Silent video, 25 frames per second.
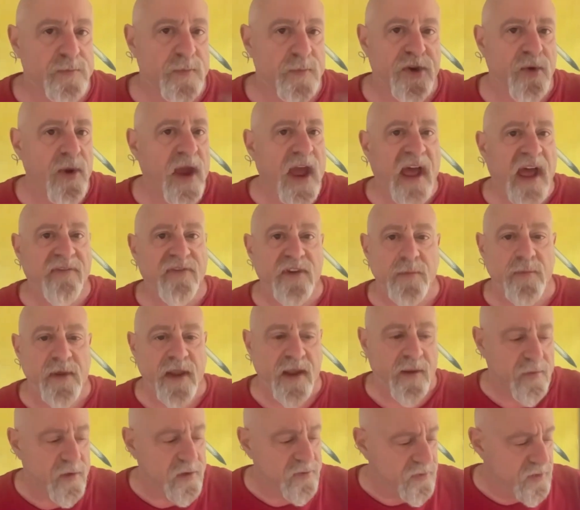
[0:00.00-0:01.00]
But you have to be
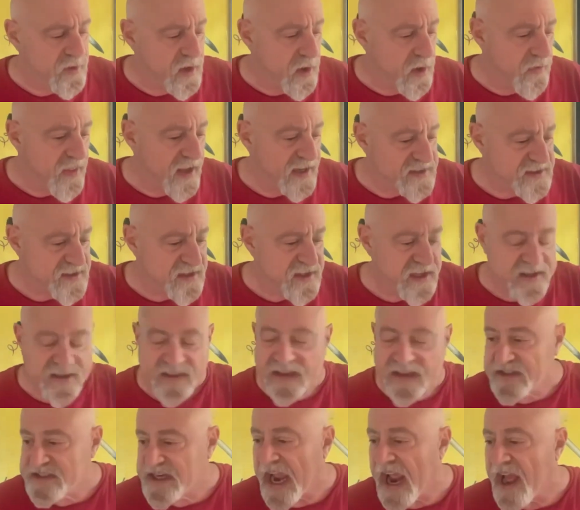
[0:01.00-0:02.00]
able, that's
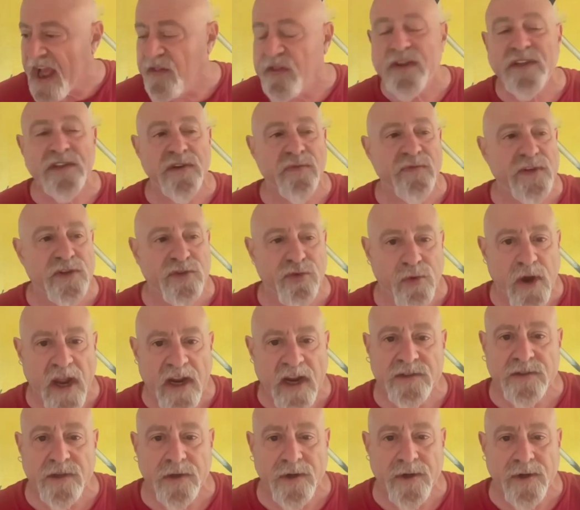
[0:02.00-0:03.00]
the talent of a
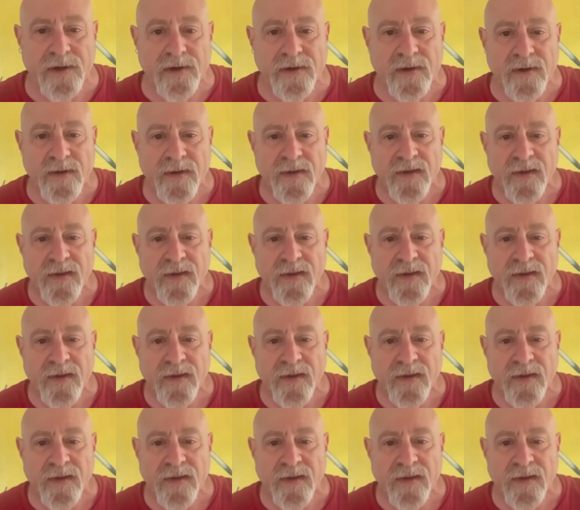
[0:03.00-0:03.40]
director.